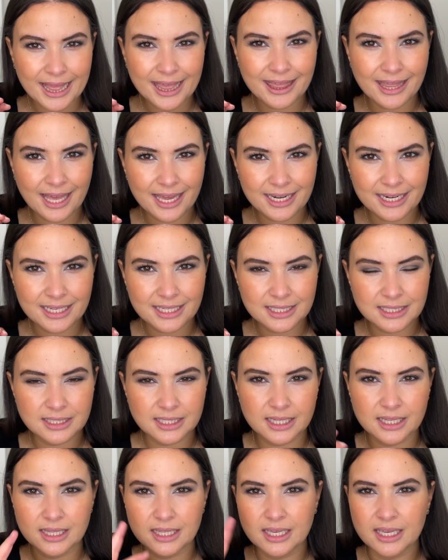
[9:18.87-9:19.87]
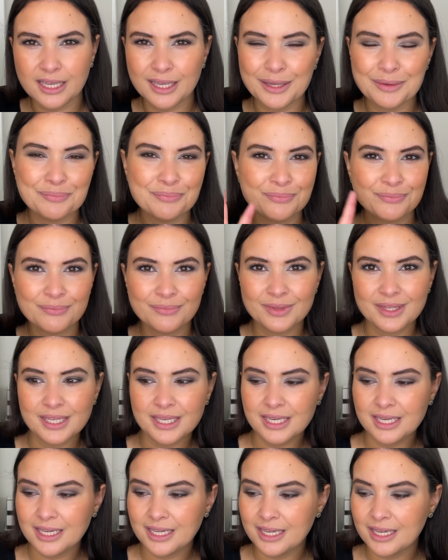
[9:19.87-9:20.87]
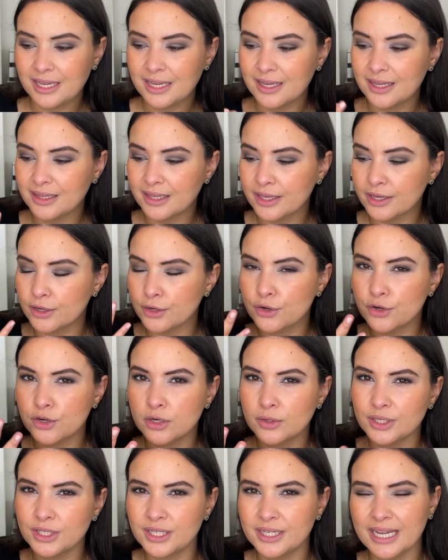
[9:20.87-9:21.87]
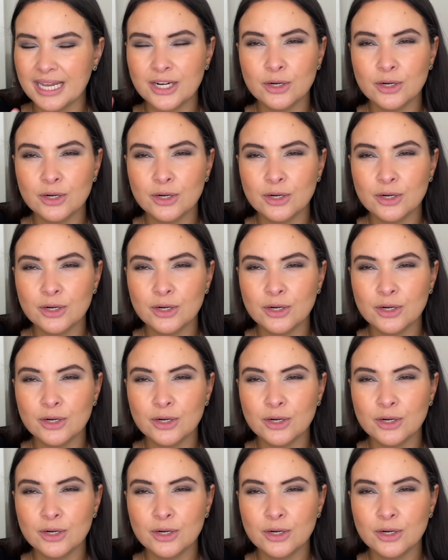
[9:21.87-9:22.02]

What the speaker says: That is the key, like, nourishing,